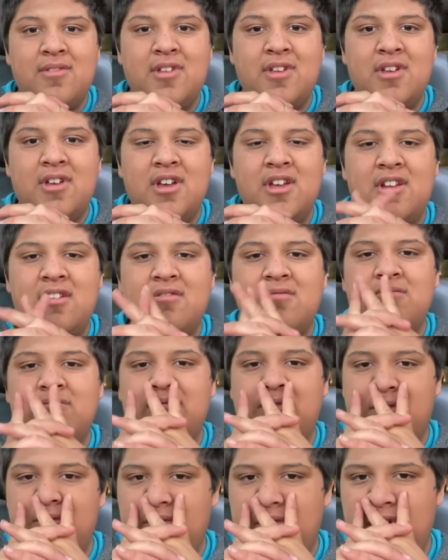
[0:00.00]
I know
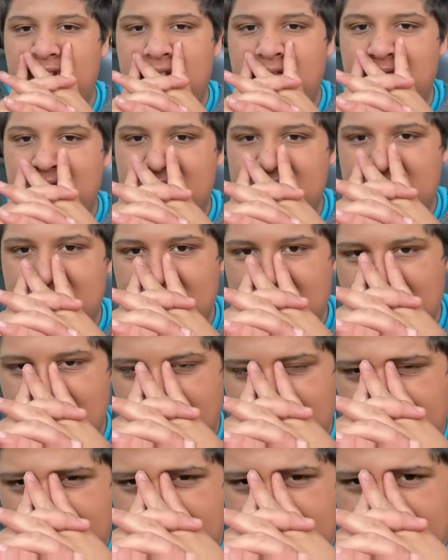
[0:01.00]
most of the
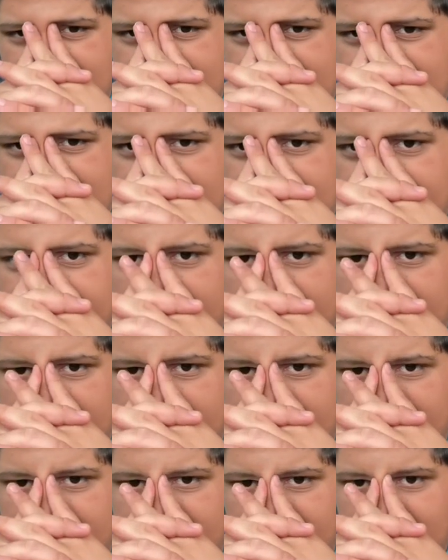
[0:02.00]
internet is kind of a
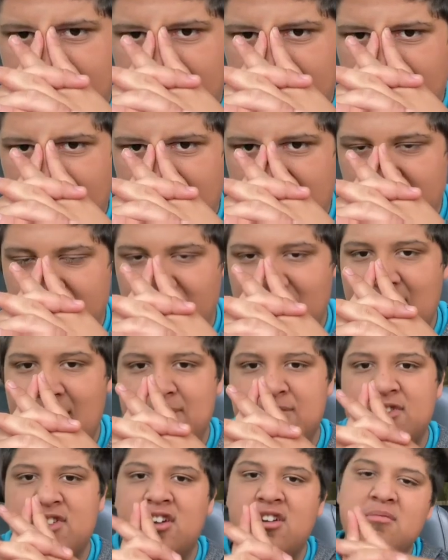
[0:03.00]
crap
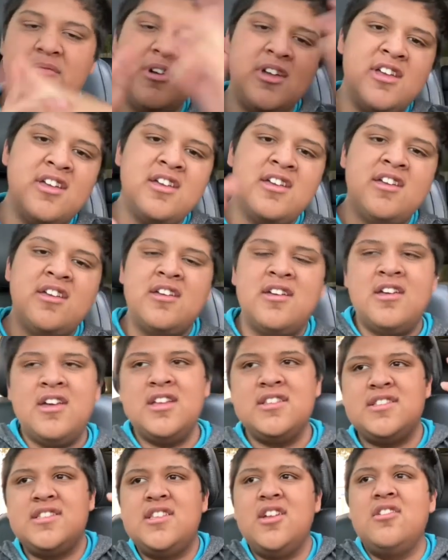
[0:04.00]
show, but
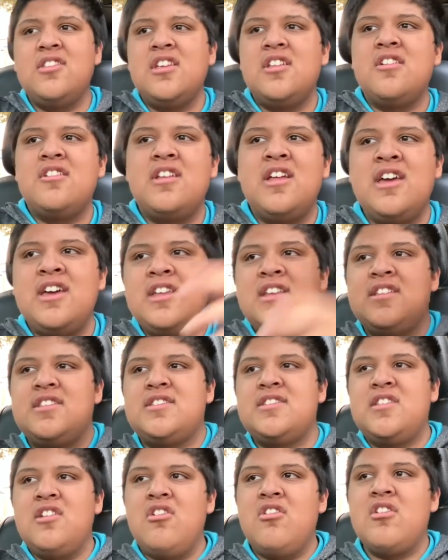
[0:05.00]
it's still the internet, and it's
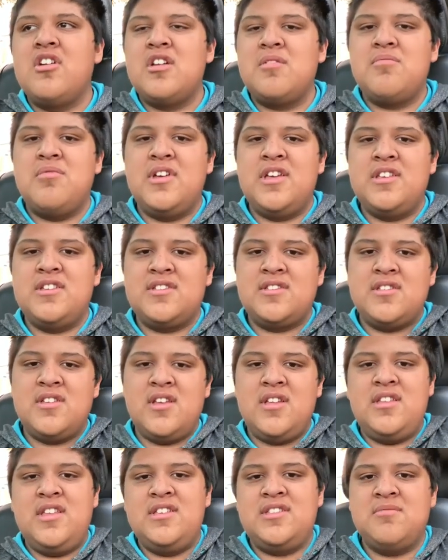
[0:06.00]
still a good place,
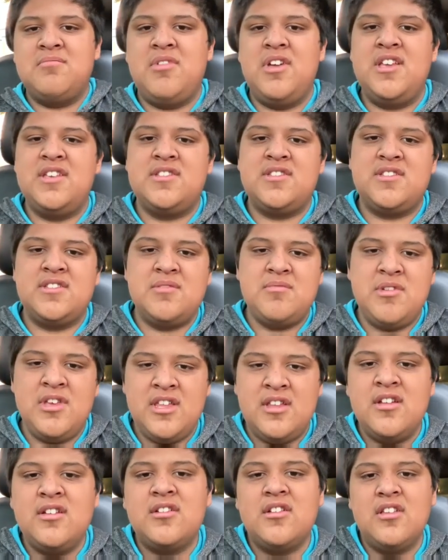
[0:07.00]
a decent place to be
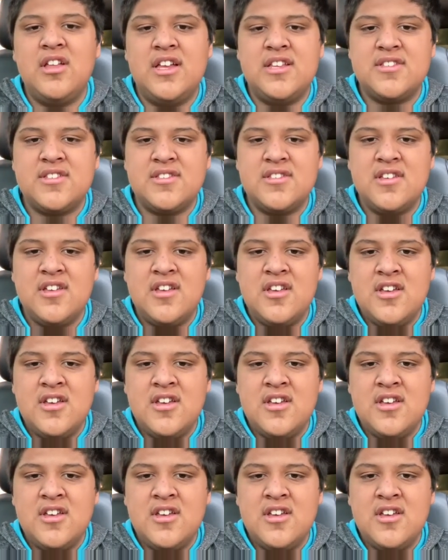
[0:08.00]
nonetheless.